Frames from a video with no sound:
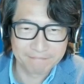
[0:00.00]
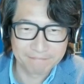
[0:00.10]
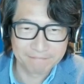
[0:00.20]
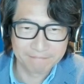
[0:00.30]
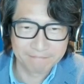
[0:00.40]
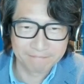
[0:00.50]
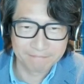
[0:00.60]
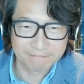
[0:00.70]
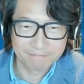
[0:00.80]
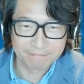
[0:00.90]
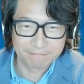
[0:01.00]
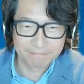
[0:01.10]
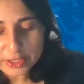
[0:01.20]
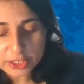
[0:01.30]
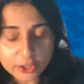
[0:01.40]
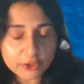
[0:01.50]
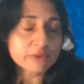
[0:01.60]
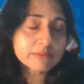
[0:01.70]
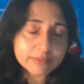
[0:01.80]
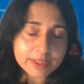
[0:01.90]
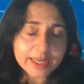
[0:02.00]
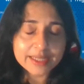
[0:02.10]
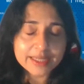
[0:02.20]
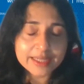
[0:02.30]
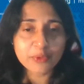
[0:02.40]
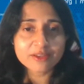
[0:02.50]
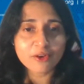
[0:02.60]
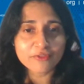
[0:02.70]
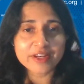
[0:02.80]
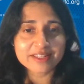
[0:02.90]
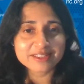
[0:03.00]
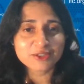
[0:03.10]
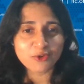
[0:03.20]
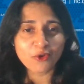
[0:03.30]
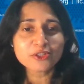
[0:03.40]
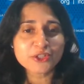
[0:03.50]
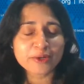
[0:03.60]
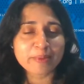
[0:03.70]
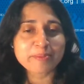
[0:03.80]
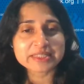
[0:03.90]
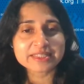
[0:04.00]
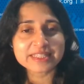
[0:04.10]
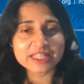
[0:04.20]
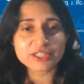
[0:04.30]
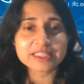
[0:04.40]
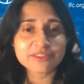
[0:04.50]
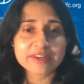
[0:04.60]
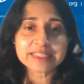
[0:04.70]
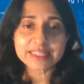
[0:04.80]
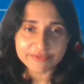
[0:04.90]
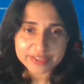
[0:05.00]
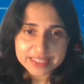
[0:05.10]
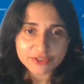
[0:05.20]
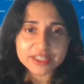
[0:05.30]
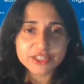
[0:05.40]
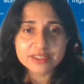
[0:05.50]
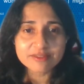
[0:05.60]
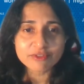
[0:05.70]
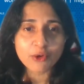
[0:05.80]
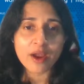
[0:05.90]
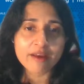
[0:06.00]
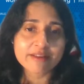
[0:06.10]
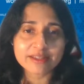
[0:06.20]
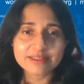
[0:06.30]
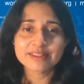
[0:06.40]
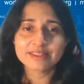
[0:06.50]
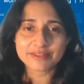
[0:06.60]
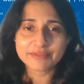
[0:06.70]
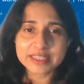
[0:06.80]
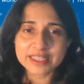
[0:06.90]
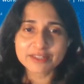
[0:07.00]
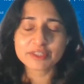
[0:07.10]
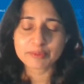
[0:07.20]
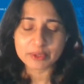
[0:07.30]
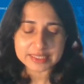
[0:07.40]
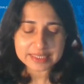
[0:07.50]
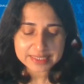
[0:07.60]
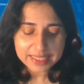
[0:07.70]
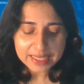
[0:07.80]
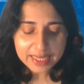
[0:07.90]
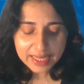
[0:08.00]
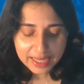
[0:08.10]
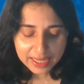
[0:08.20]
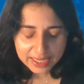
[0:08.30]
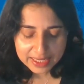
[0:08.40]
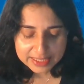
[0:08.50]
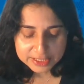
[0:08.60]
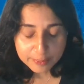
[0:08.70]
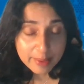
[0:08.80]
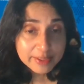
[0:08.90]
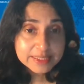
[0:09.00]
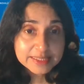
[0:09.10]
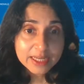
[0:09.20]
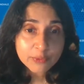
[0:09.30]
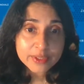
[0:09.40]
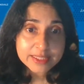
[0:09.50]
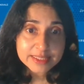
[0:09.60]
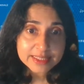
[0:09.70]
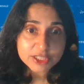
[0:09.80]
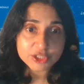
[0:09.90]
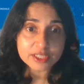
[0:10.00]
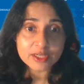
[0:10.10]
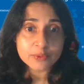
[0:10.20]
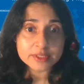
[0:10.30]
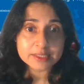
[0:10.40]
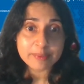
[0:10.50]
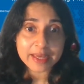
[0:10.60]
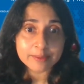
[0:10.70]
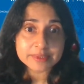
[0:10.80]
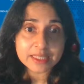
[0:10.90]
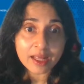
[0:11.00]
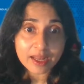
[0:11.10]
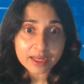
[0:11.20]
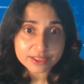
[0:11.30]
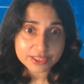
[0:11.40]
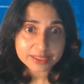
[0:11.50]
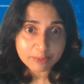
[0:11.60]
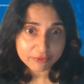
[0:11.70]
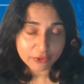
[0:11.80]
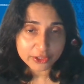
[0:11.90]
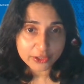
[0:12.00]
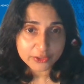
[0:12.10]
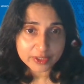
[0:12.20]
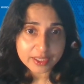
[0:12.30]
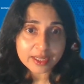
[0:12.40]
Sure. So as we already saw during my presentation, it's a very diverse region requiring diverse set of responses. So maybe I'll start with Indonesia, which is perhaps our largest portfolio.